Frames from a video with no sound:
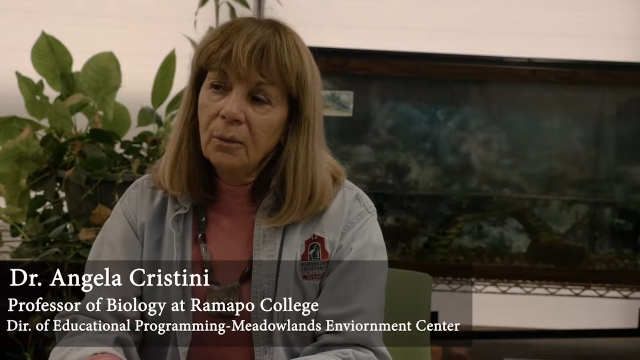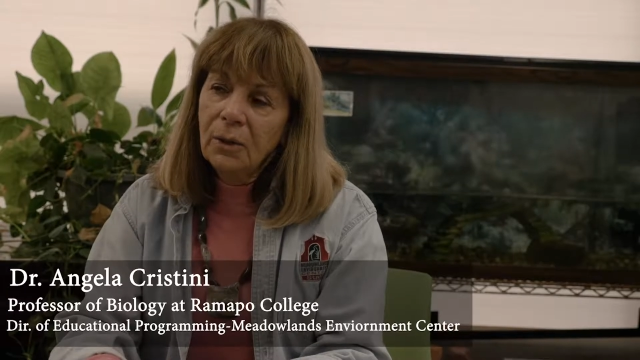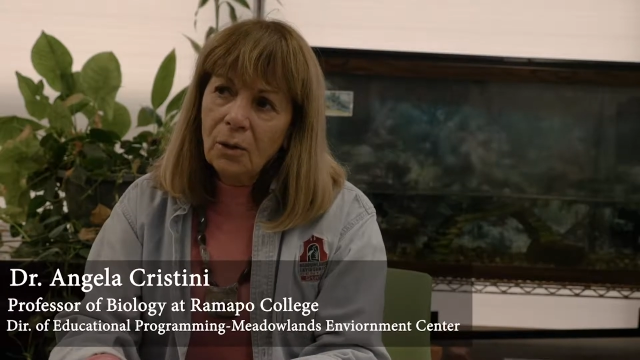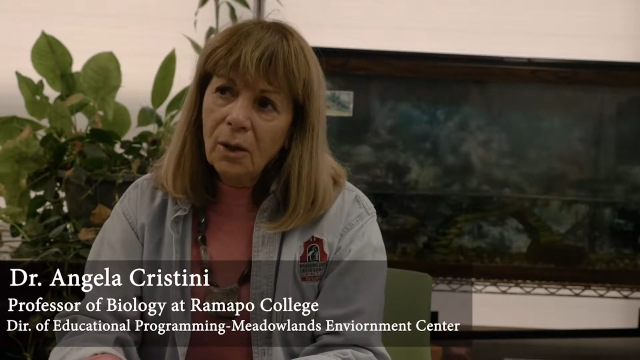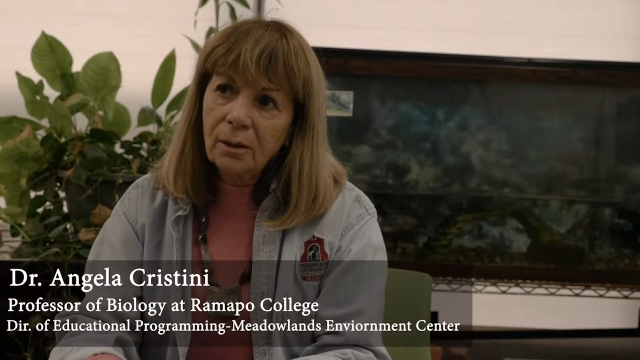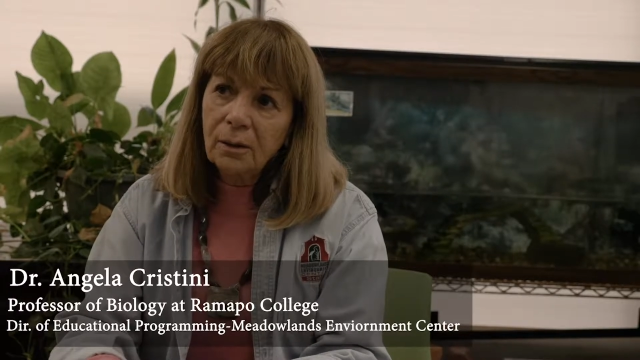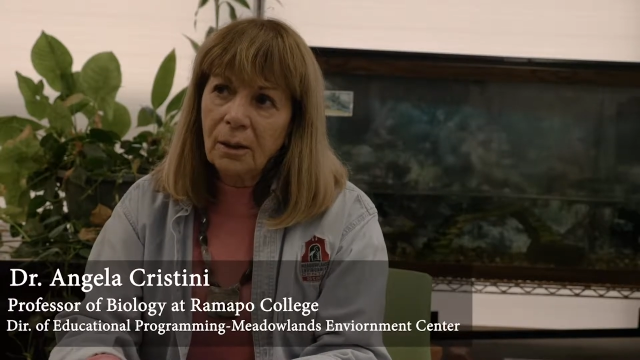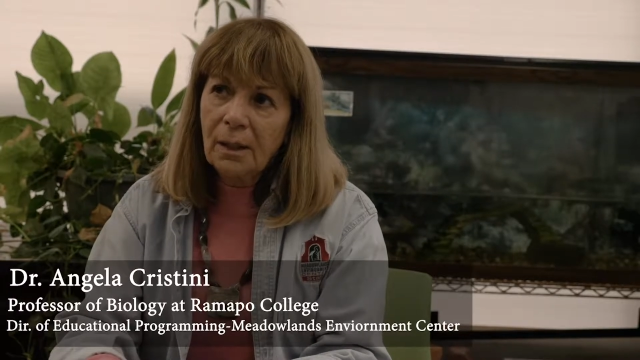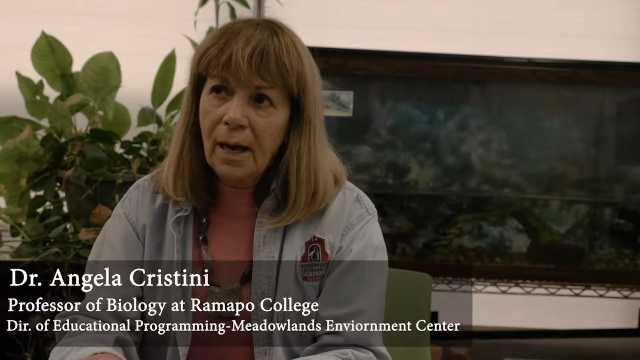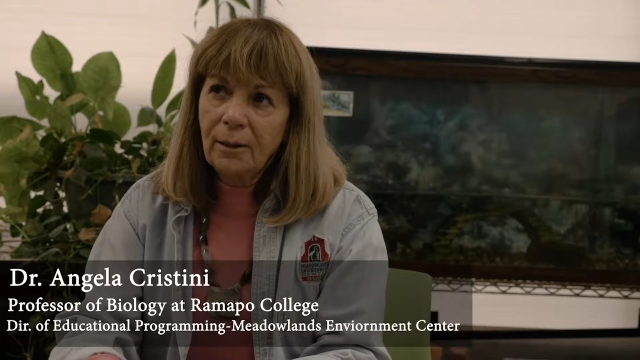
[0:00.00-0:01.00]
We talked
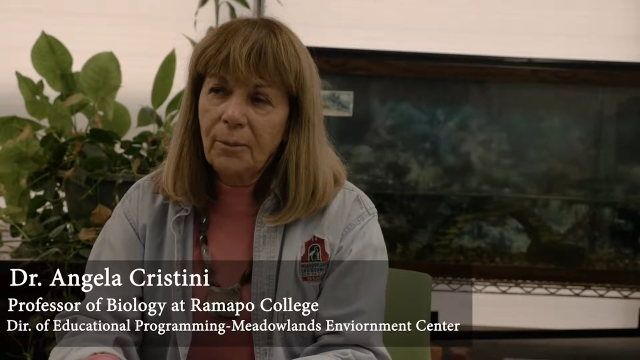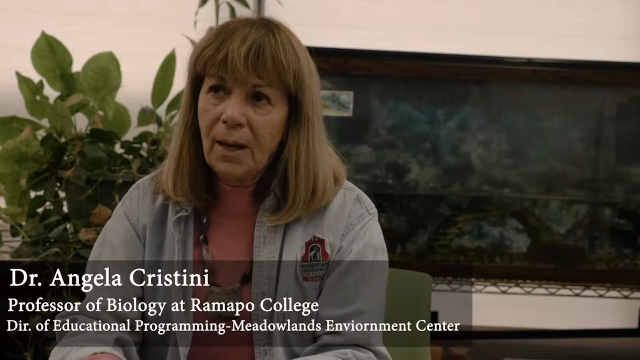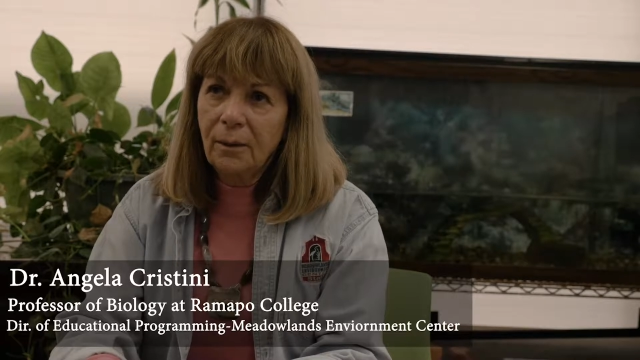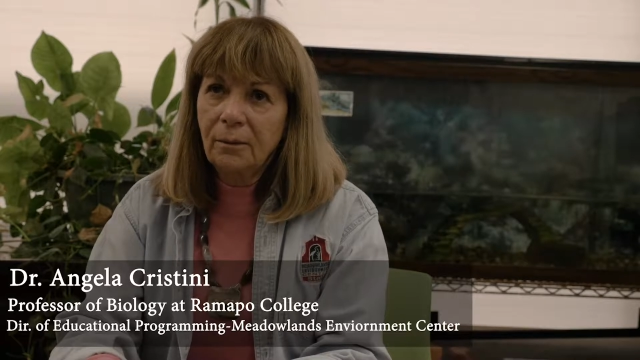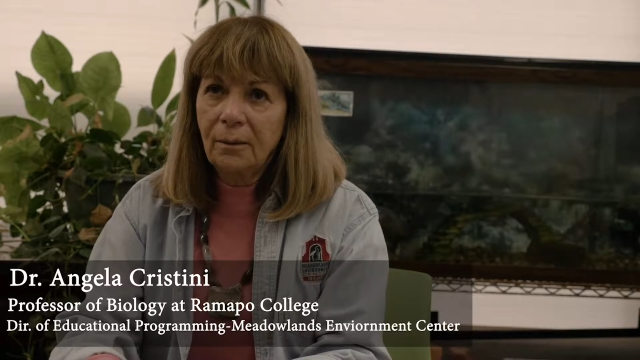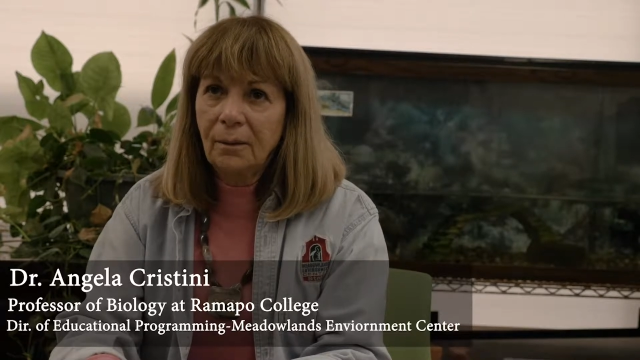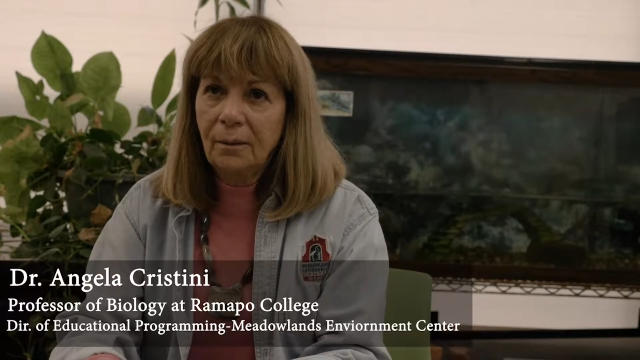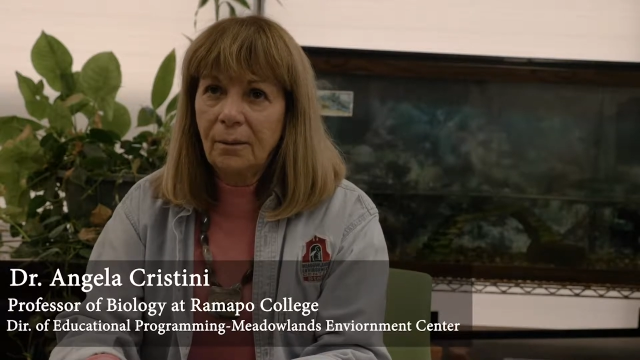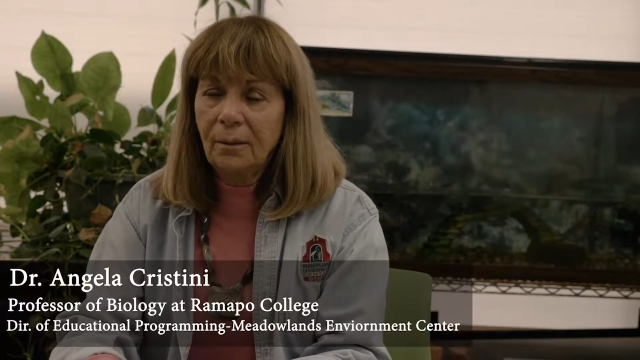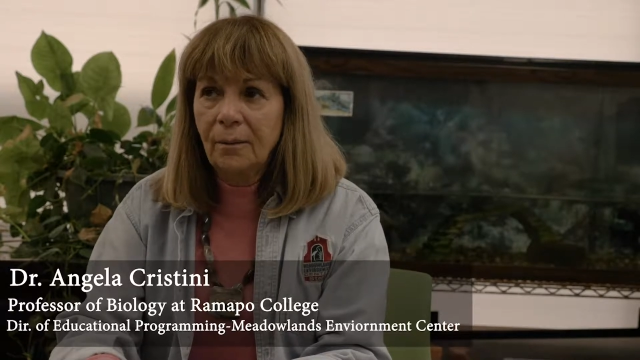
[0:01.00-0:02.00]
a lot about
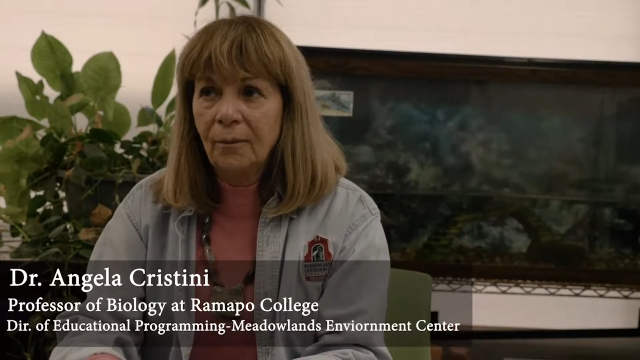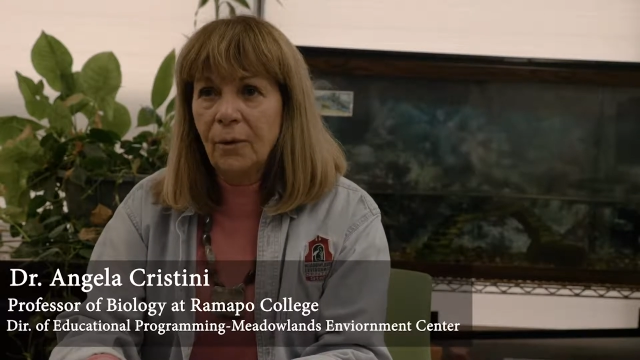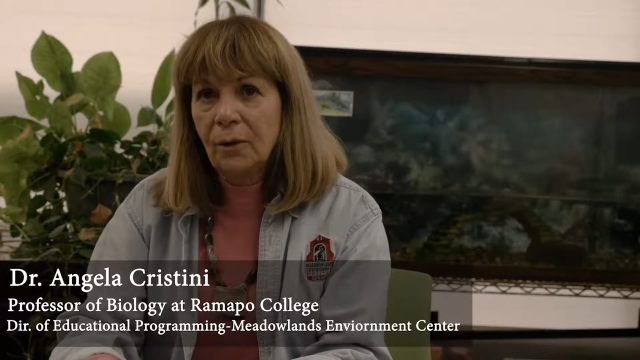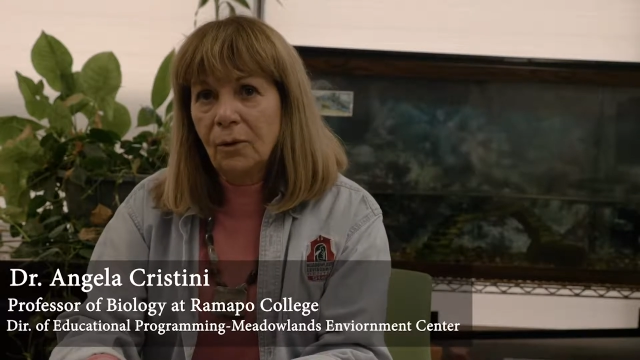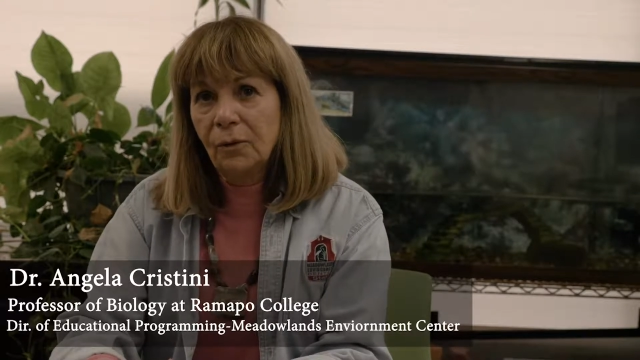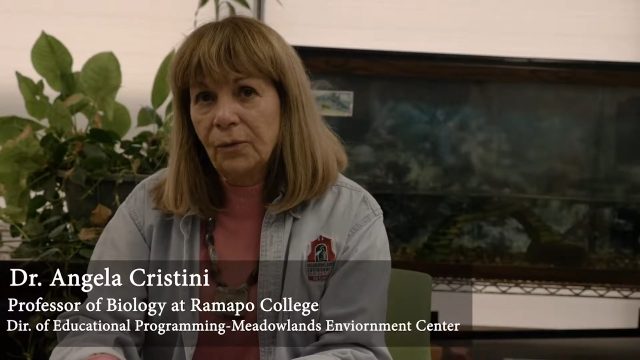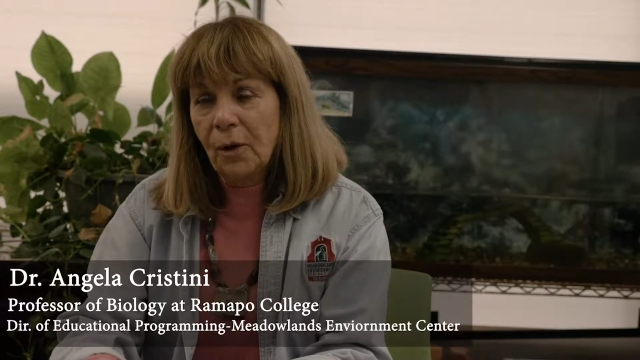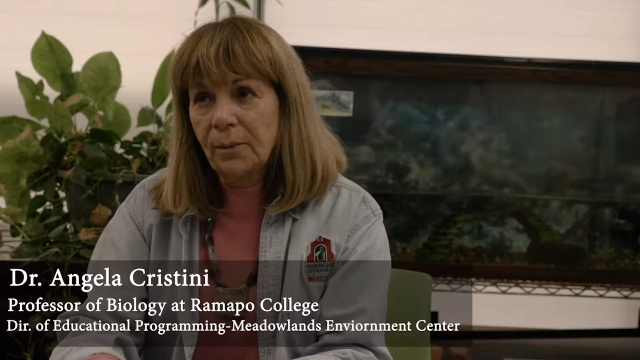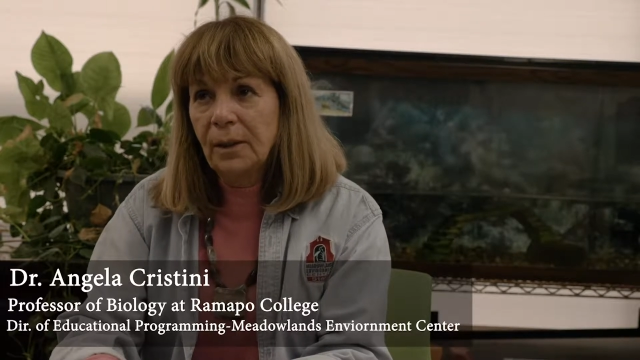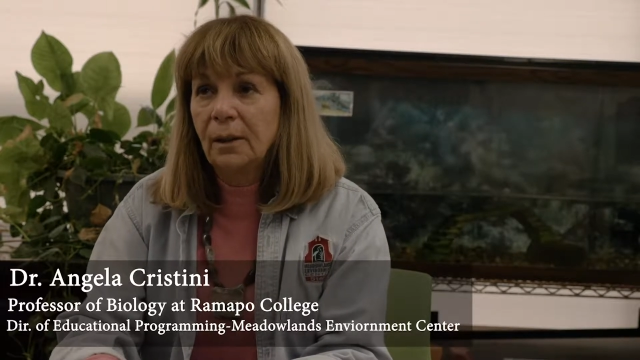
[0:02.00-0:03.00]
vertical
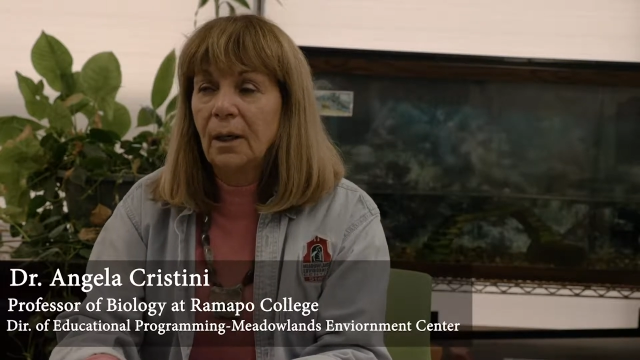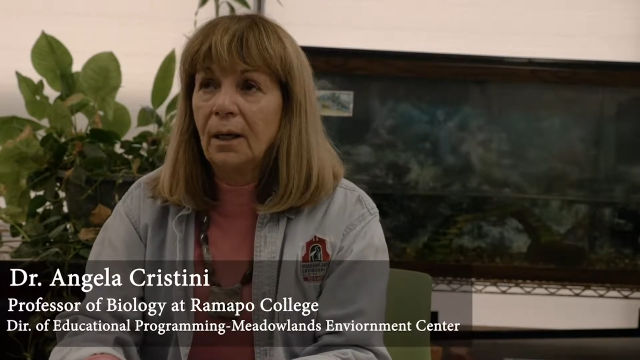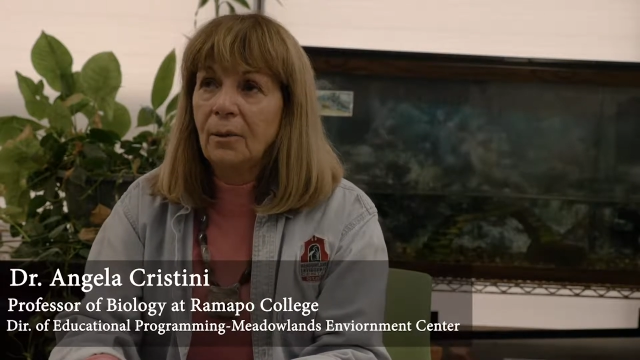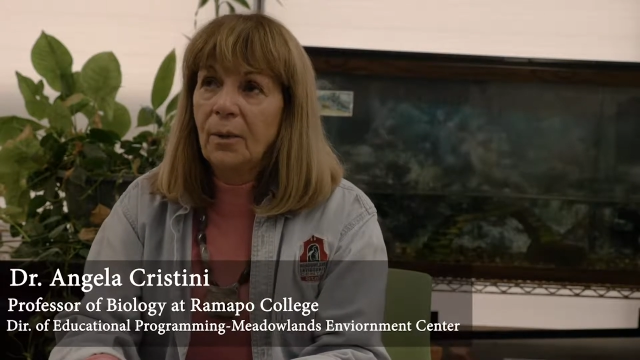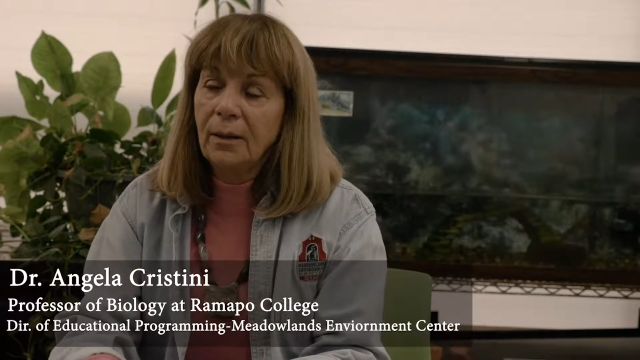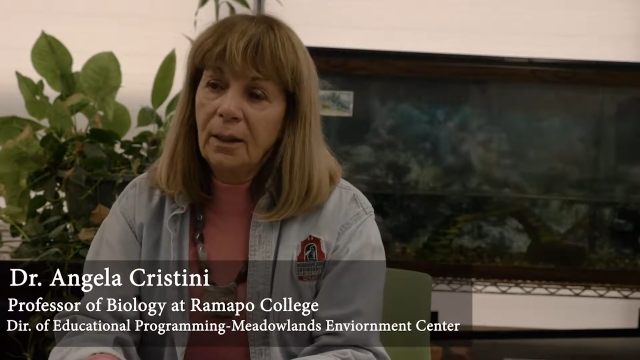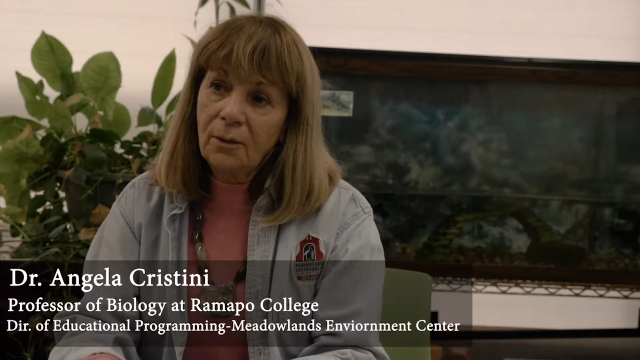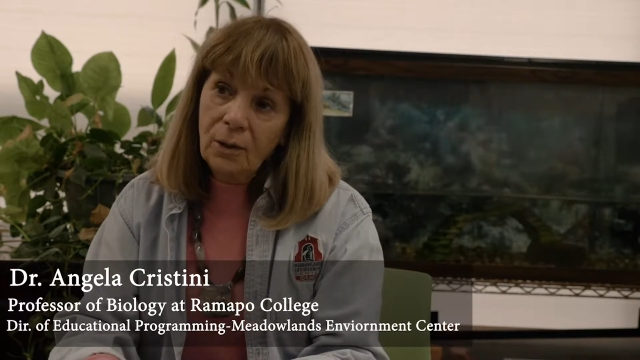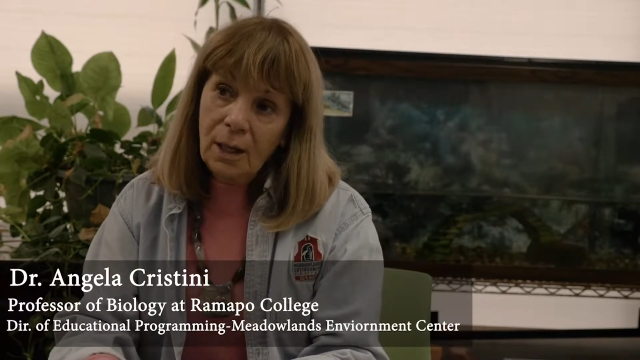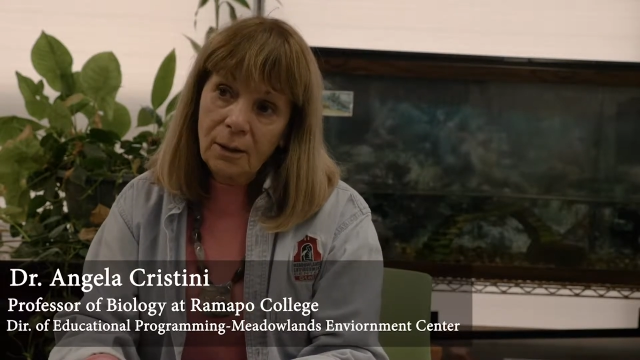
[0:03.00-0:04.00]
farming and about
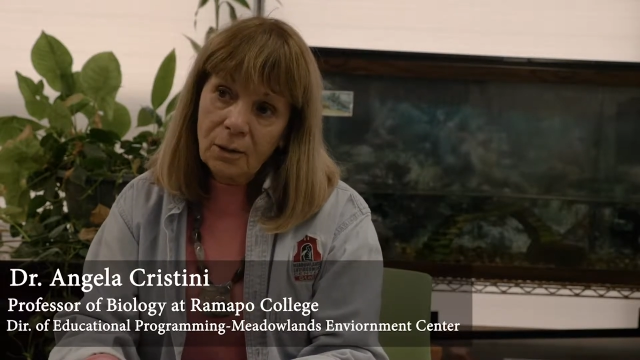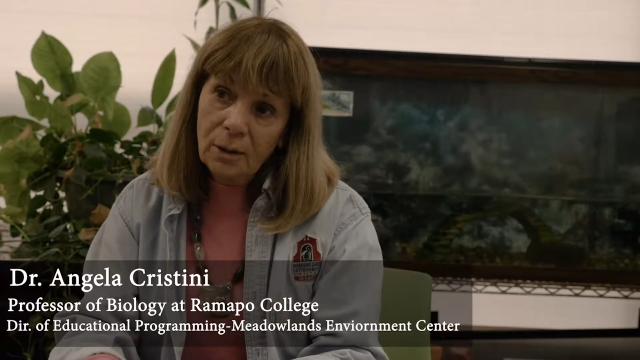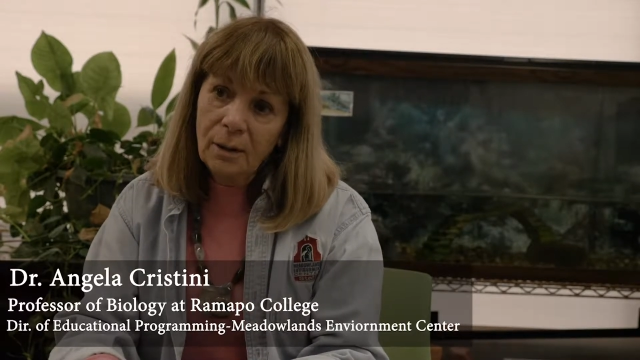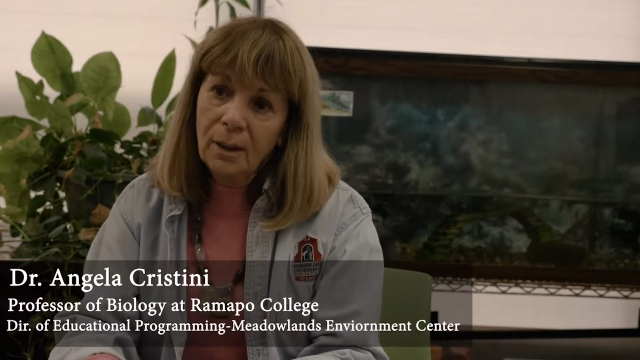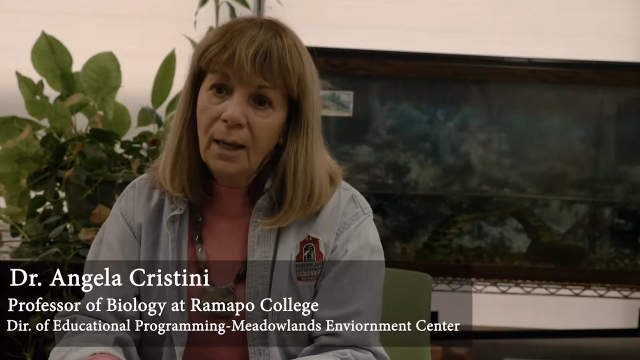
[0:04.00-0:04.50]
education,